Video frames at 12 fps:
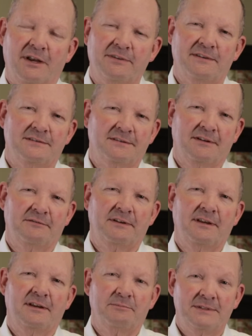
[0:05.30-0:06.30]
methods of
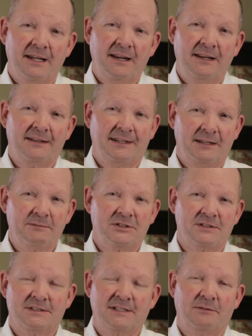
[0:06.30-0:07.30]
obtaining the
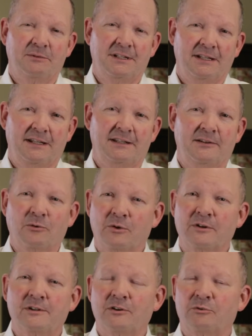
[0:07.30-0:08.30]
images that we need in
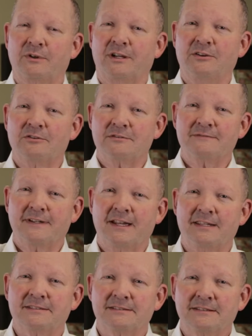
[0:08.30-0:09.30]
order to create your
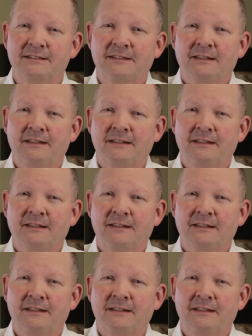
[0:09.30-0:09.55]
device.